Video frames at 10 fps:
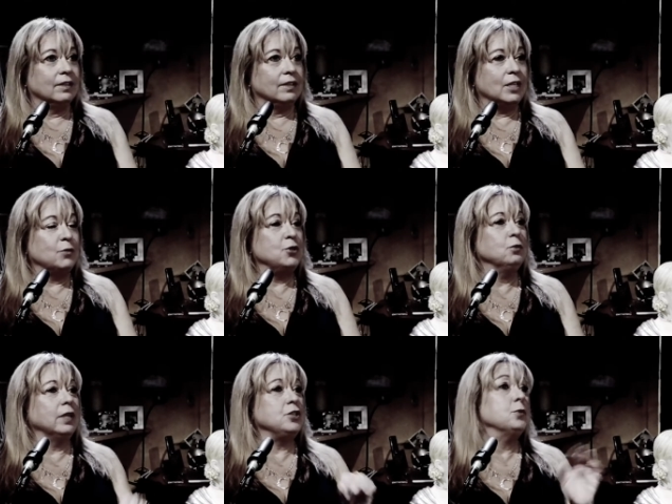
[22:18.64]

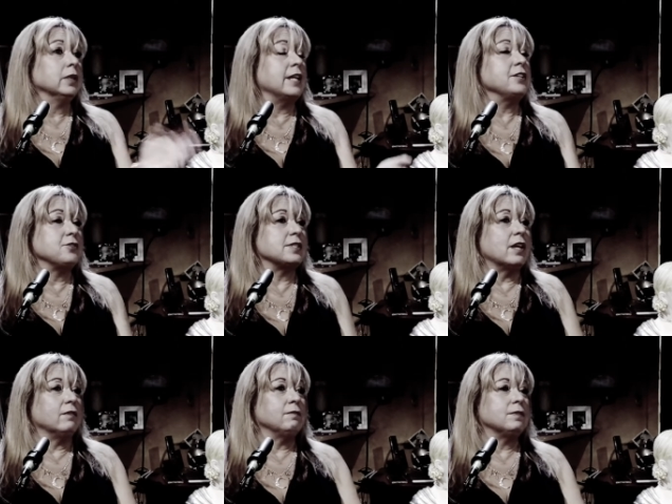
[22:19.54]
Now, you were letting
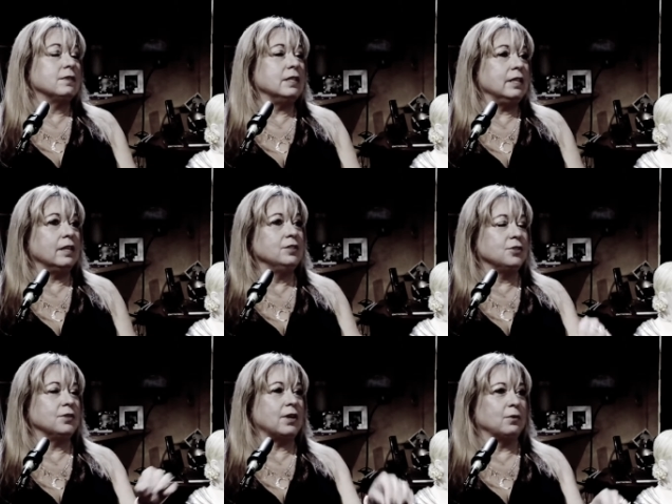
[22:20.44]
yourself into
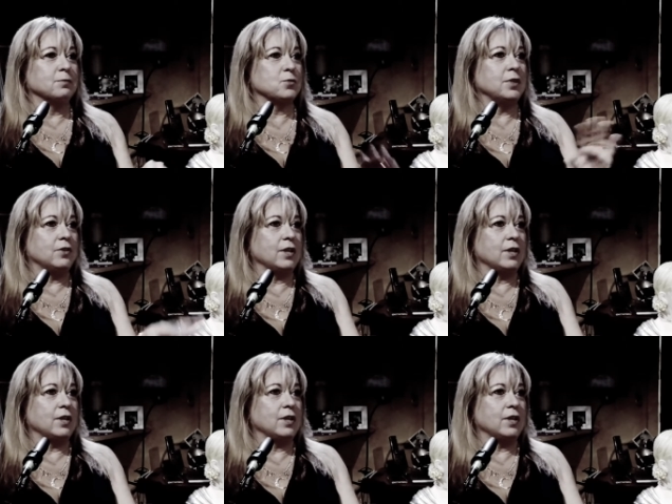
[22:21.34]
their homes when they were.